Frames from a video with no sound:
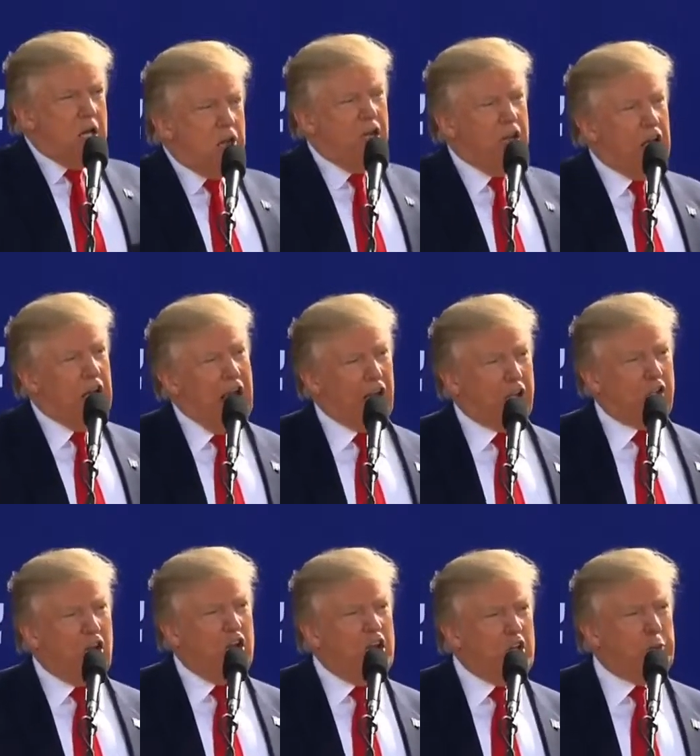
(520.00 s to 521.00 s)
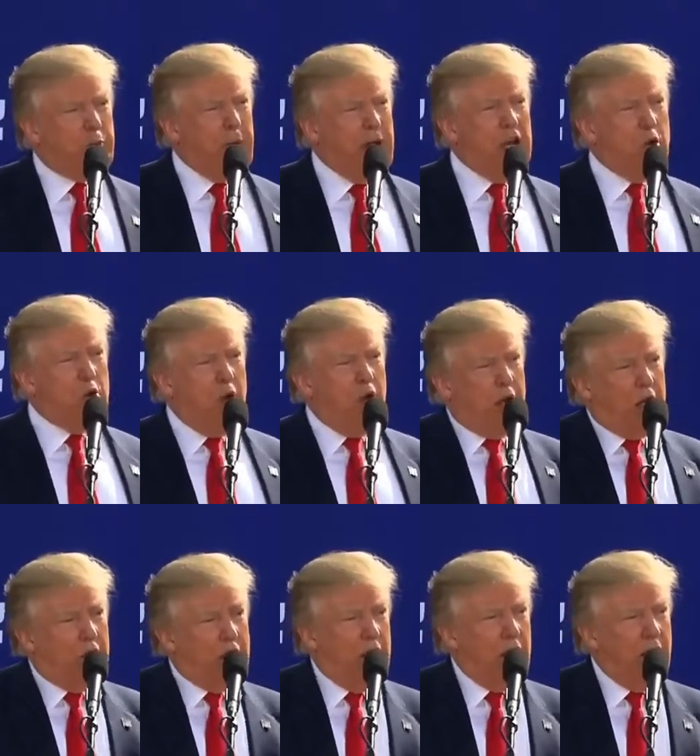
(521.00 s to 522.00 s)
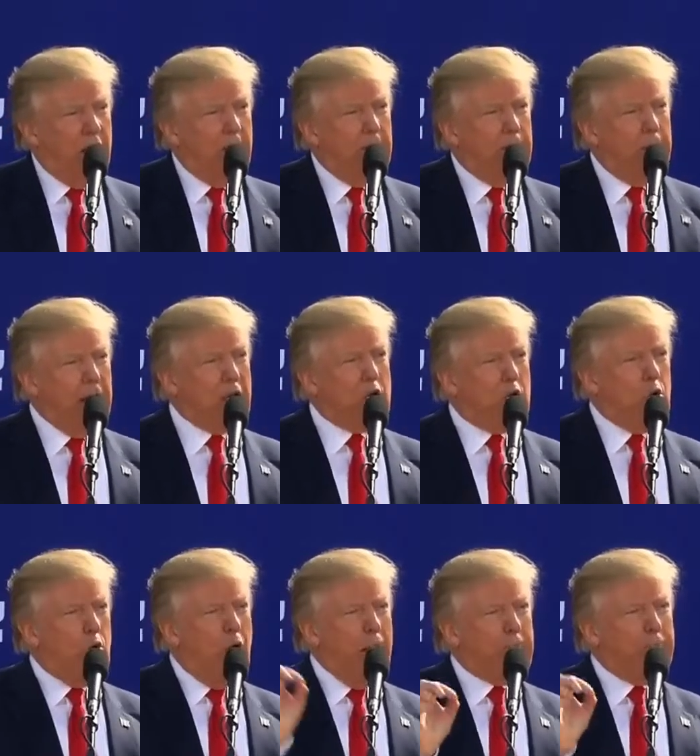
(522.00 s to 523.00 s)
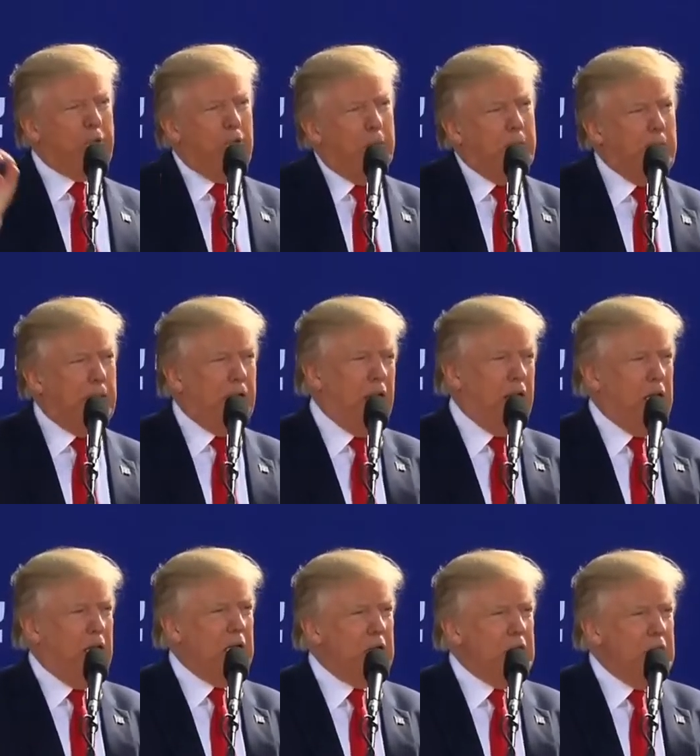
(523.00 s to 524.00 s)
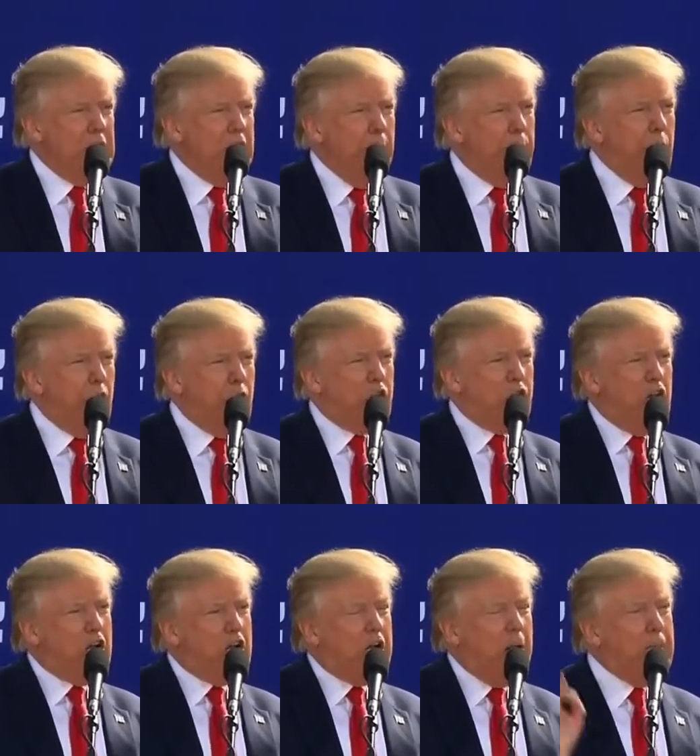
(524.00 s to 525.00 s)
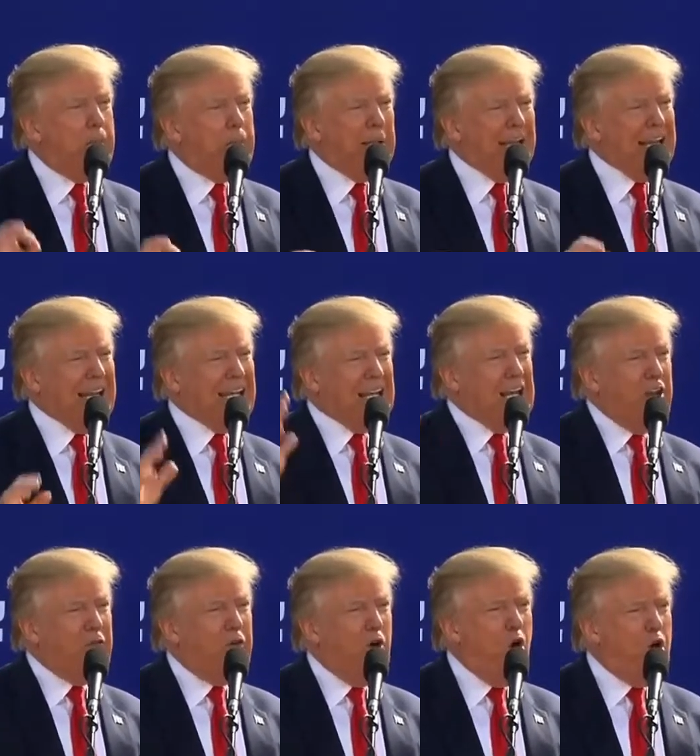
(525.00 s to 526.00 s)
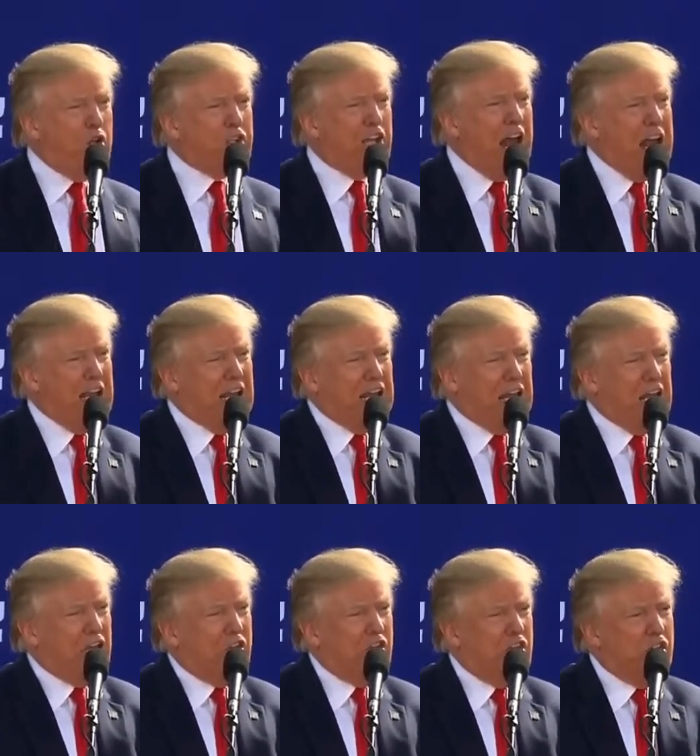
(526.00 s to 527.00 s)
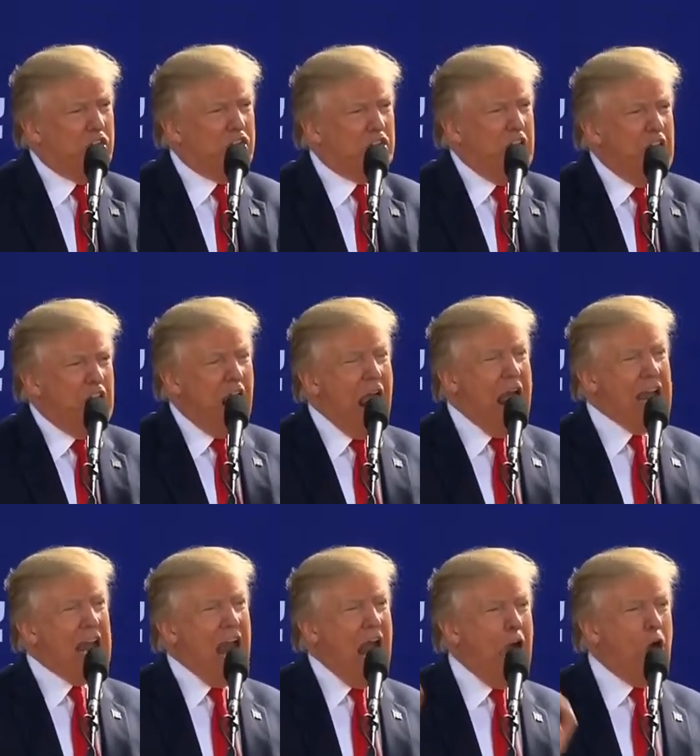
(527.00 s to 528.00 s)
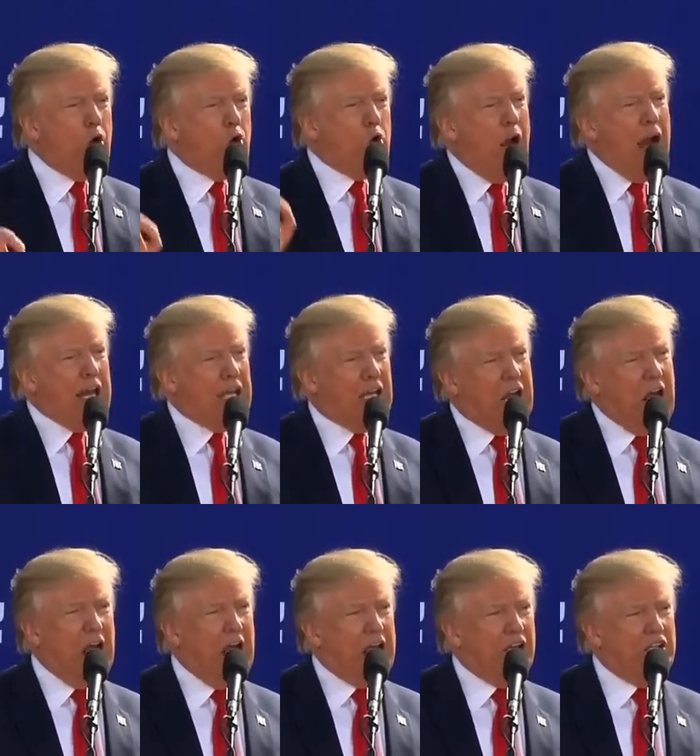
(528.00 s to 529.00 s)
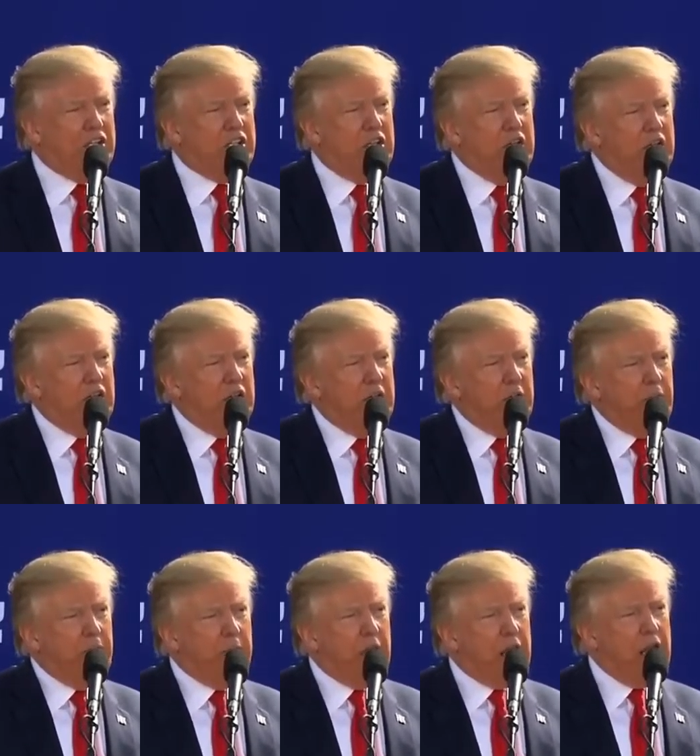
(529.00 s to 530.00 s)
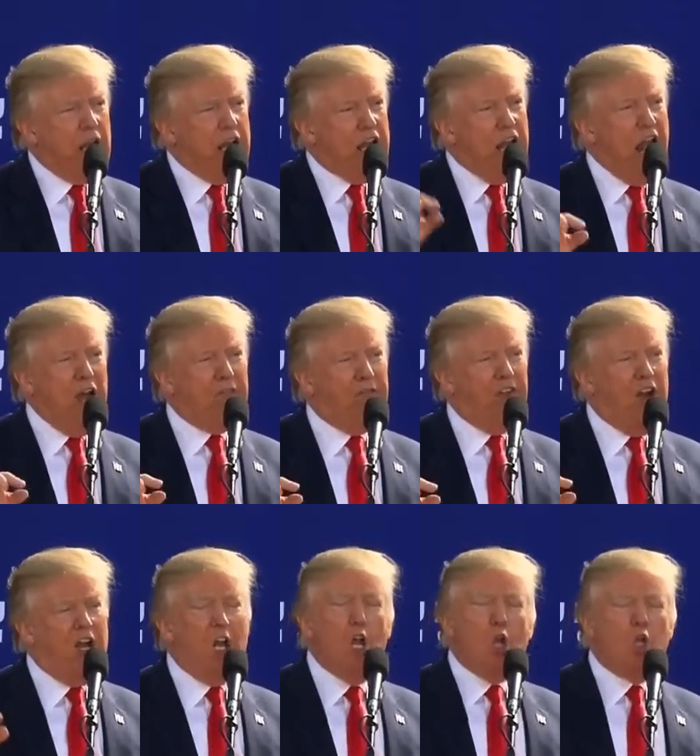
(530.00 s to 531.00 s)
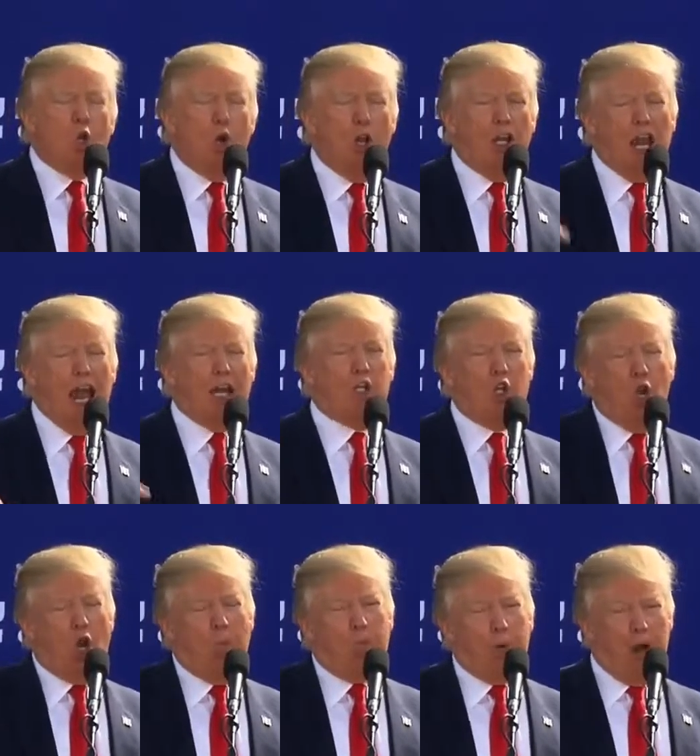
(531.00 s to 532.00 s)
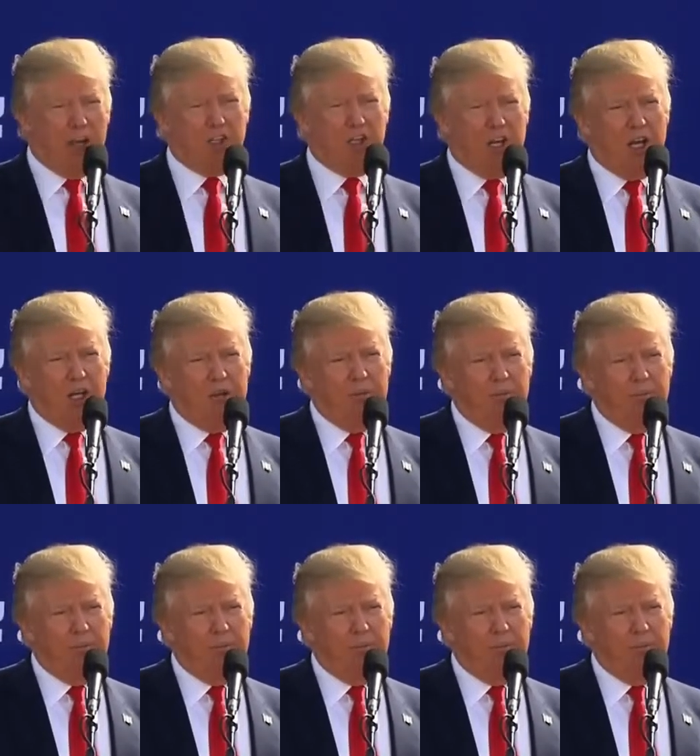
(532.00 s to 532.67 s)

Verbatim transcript: The election is being rigged by corrupt media pushing completely false allegations and outright lies in an effort to elect her president.